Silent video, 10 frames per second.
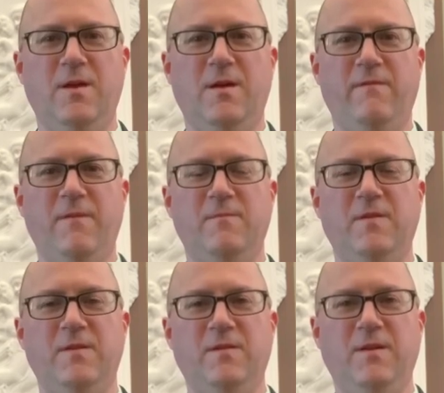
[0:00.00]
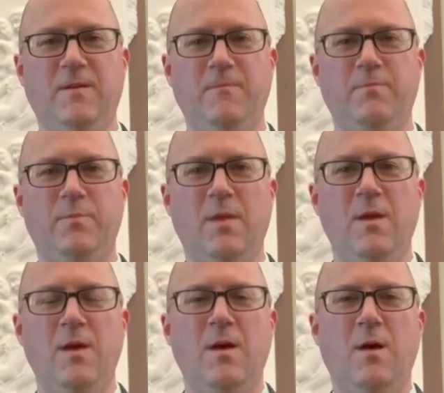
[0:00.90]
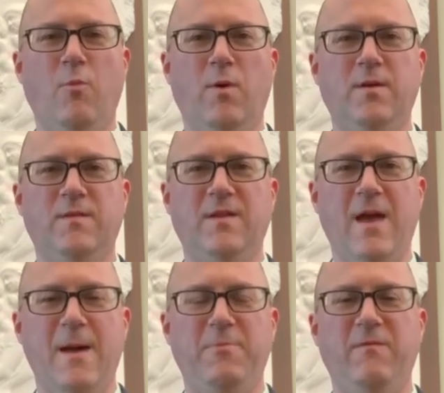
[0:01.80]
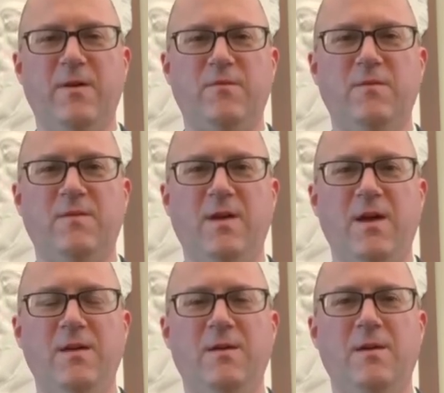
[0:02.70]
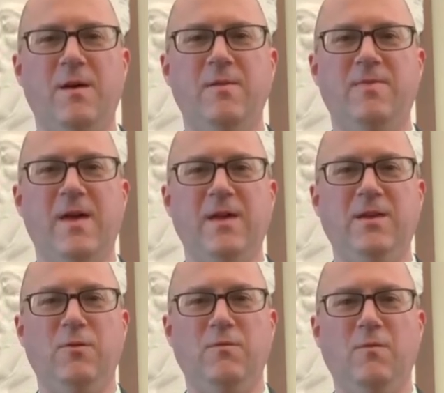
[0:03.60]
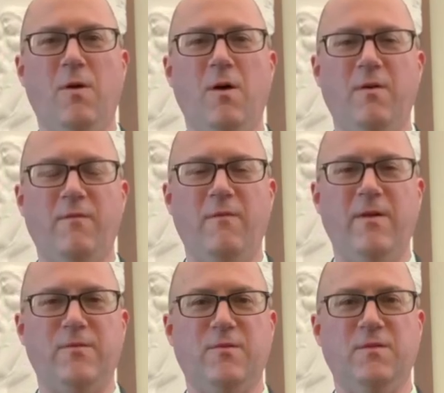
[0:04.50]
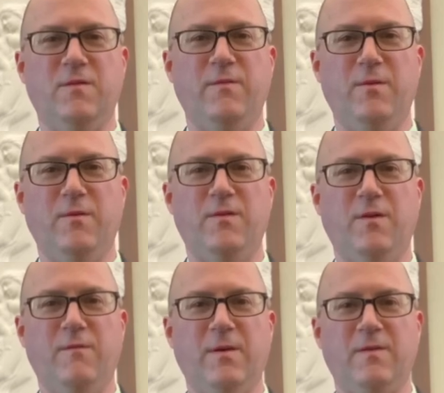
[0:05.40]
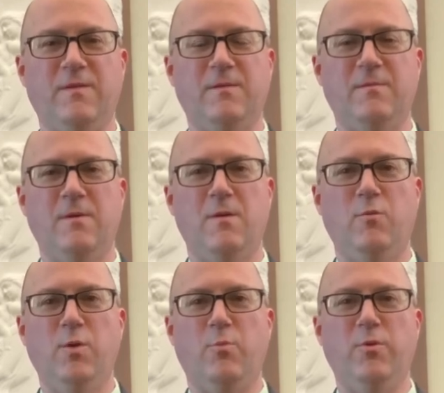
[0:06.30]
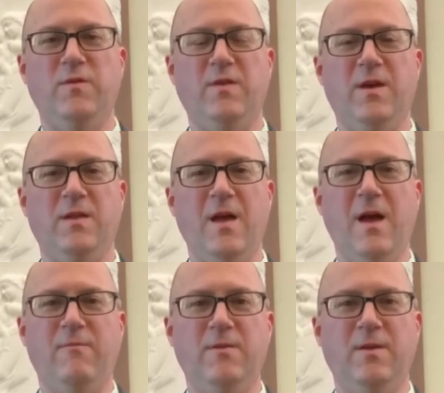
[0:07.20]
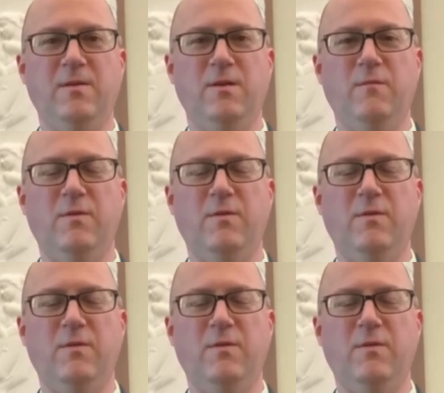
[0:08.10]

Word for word: at FMCC. I wanted to say Happy Veterans Day and thank you to all of our veterans for your service. We appreciate everything that you've